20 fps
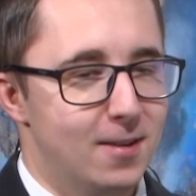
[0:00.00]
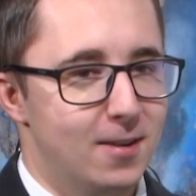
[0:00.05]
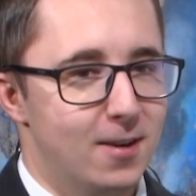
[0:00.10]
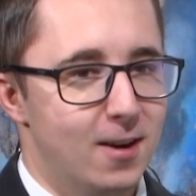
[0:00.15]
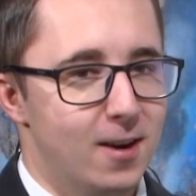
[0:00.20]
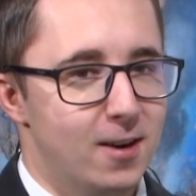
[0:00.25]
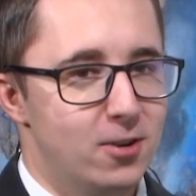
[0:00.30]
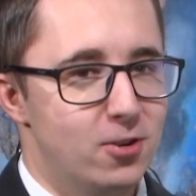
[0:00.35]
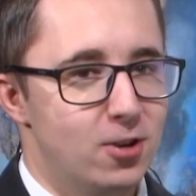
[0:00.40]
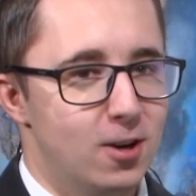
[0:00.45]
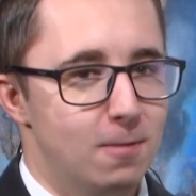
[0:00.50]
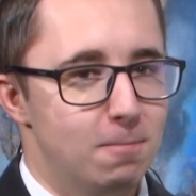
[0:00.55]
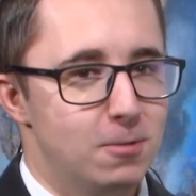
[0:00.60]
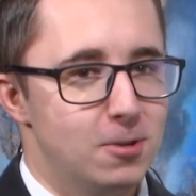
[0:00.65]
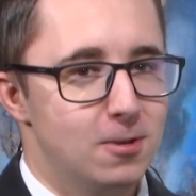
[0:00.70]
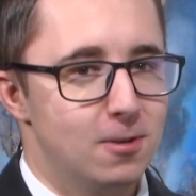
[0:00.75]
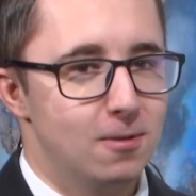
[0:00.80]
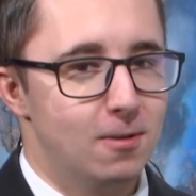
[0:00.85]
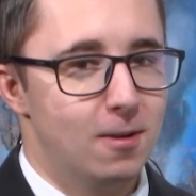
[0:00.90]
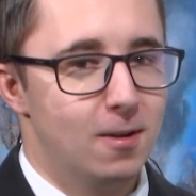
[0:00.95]
great trip.
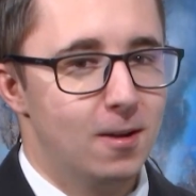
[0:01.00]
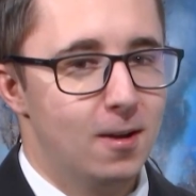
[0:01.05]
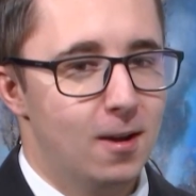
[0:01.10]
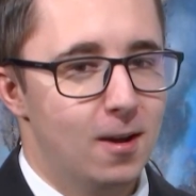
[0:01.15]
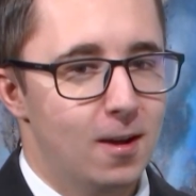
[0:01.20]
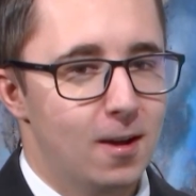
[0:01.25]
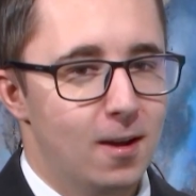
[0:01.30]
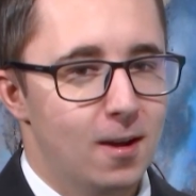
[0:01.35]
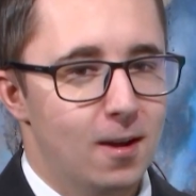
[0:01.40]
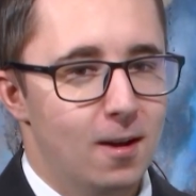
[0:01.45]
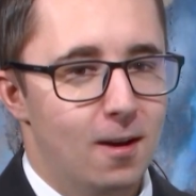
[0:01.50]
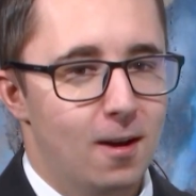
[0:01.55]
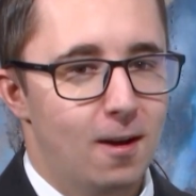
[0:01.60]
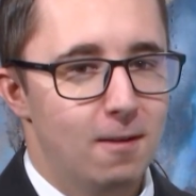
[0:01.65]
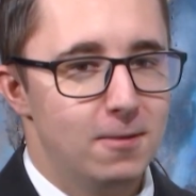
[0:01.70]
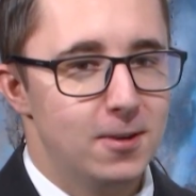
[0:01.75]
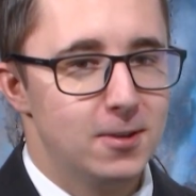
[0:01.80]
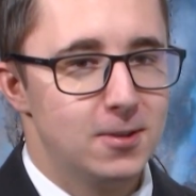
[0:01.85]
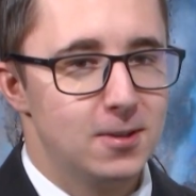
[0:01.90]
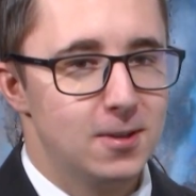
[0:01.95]
So
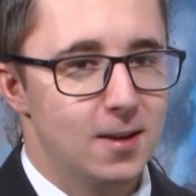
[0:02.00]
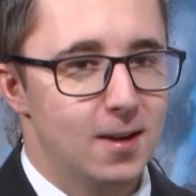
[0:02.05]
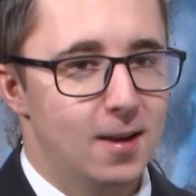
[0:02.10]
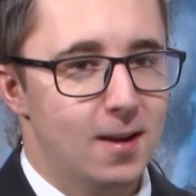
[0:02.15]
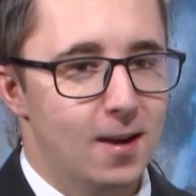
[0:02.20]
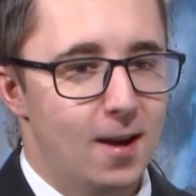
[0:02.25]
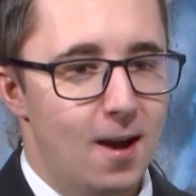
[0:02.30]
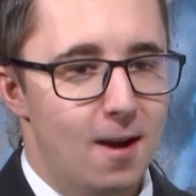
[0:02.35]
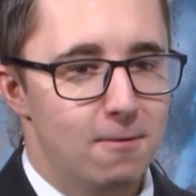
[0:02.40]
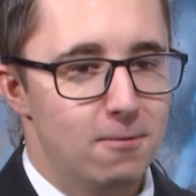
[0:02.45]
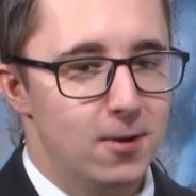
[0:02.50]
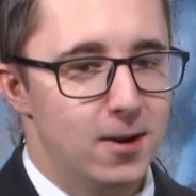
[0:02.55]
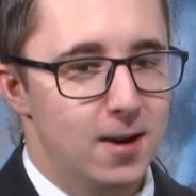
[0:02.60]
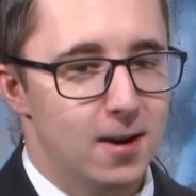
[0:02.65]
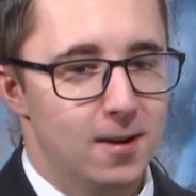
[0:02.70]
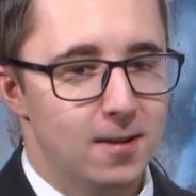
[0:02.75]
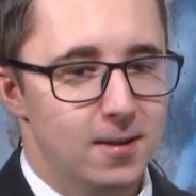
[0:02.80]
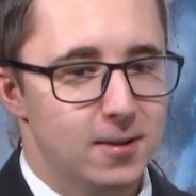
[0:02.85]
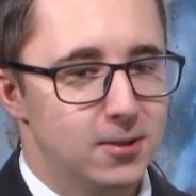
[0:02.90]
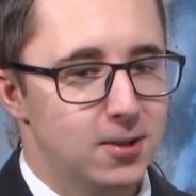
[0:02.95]
obviously every
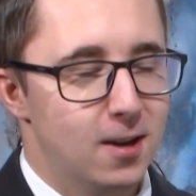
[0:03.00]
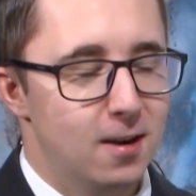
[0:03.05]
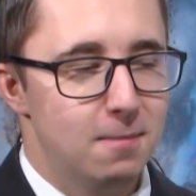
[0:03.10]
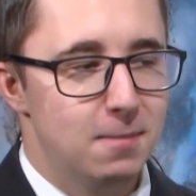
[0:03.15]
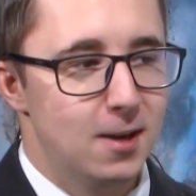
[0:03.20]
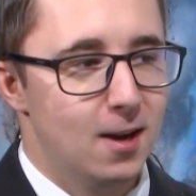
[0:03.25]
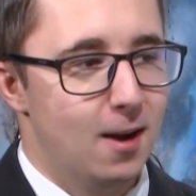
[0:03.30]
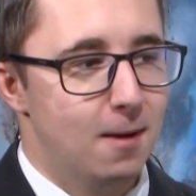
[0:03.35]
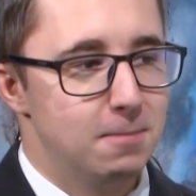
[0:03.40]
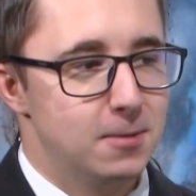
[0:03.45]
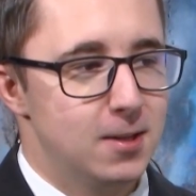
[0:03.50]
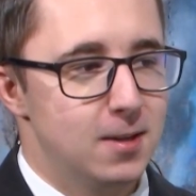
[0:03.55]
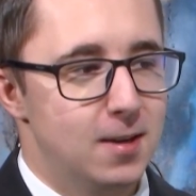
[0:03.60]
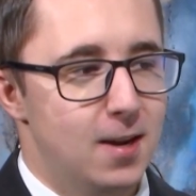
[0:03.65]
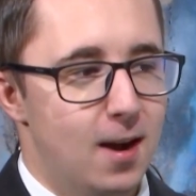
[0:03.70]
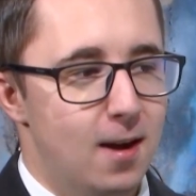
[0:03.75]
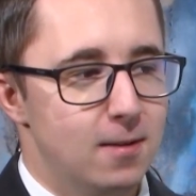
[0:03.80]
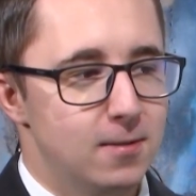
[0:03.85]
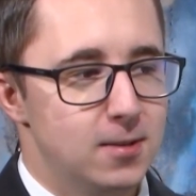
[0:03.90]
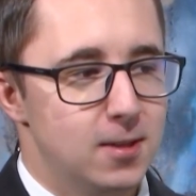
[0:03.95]
year there's going to be ups and
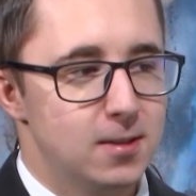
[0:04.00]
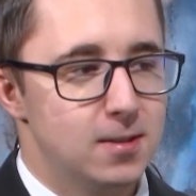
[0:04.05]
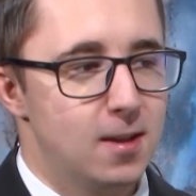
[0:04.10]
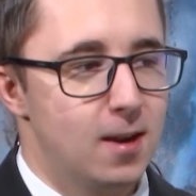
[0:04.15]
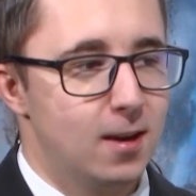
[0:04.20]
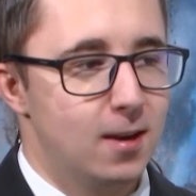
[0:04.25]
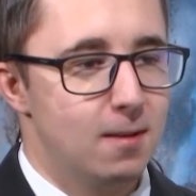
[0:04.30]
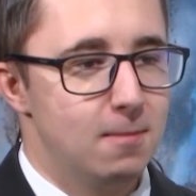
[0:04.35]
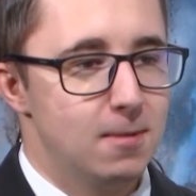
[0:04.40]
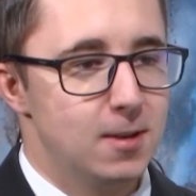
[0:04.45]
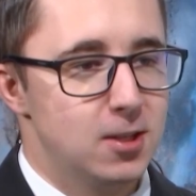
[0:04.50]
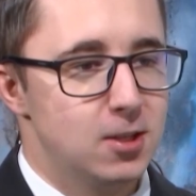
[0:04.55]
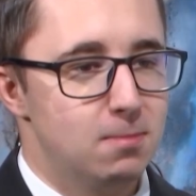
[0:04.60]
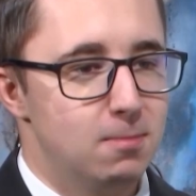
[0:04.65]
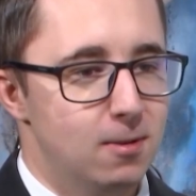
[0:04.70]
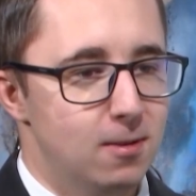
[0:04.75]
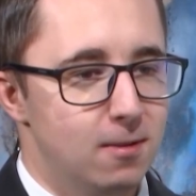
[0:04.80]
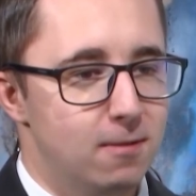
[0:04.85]
downs. It's not going to be smooth